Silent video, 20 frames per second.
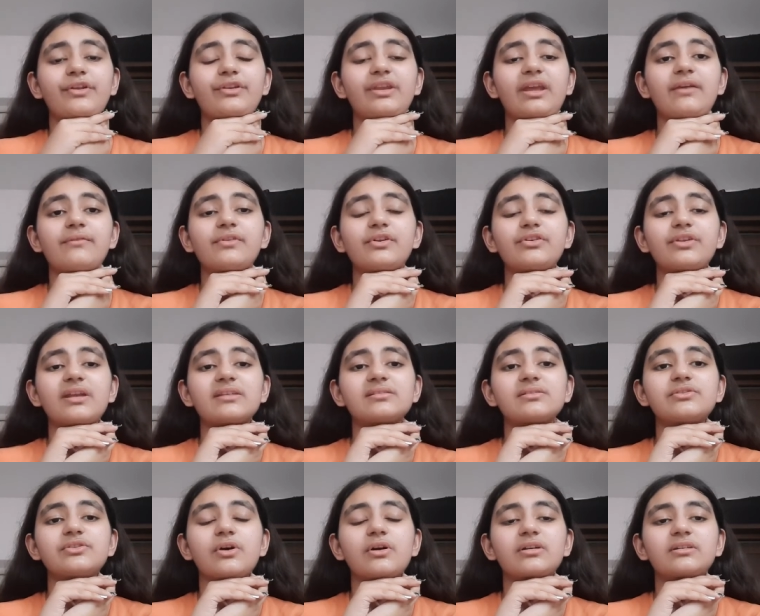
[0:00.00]
raven tries
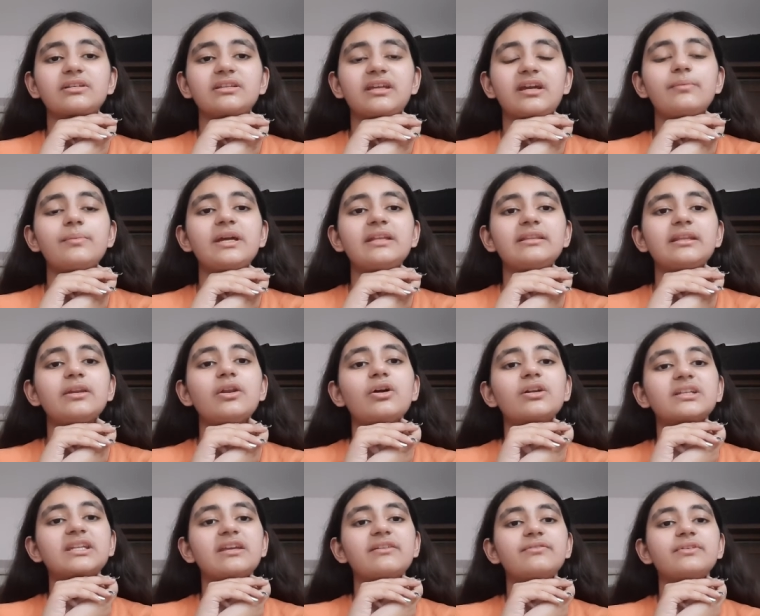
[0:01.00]
to talk to them and then
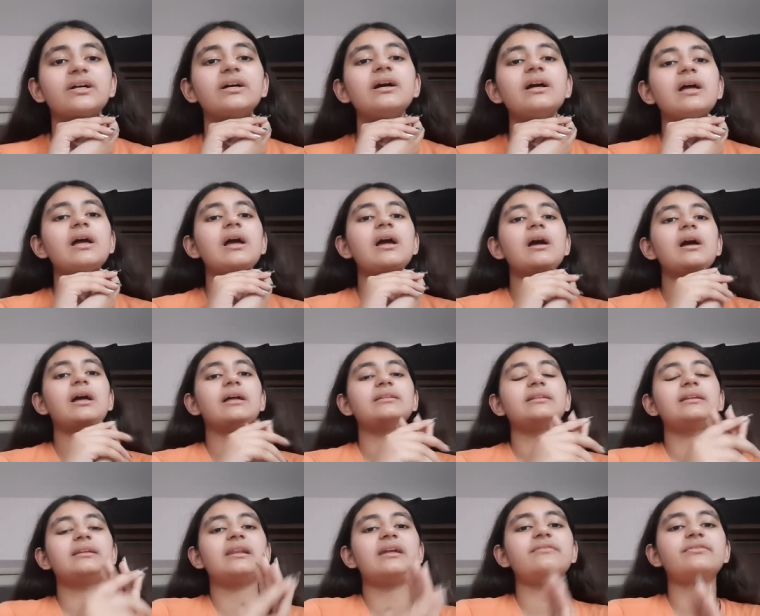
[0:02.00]
octavia and
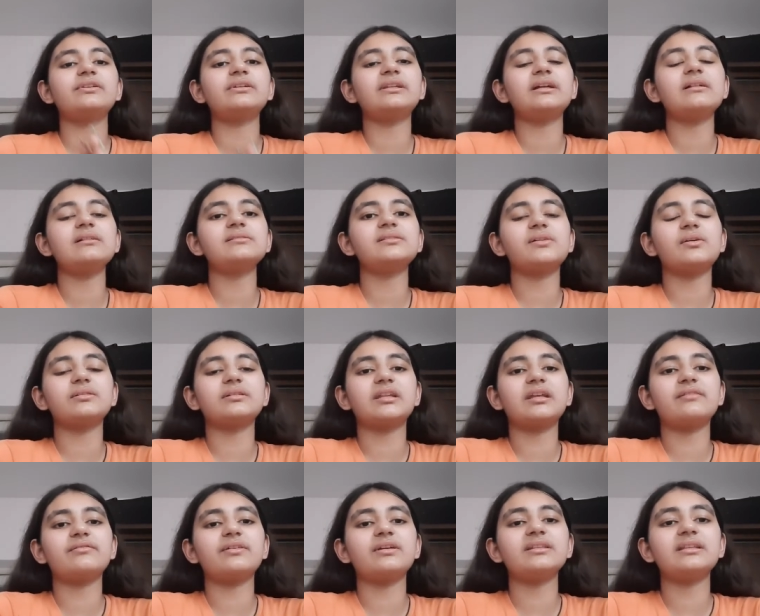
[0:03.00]
then levin tells
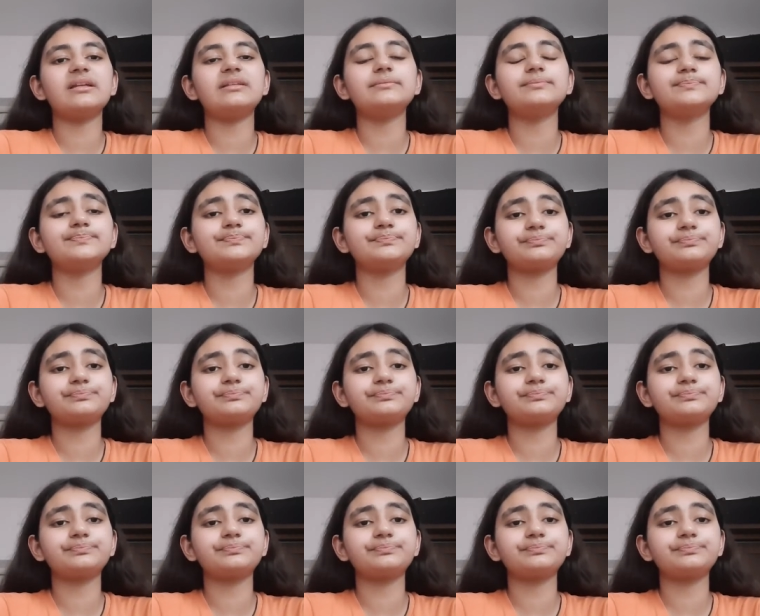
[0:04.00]
octavia that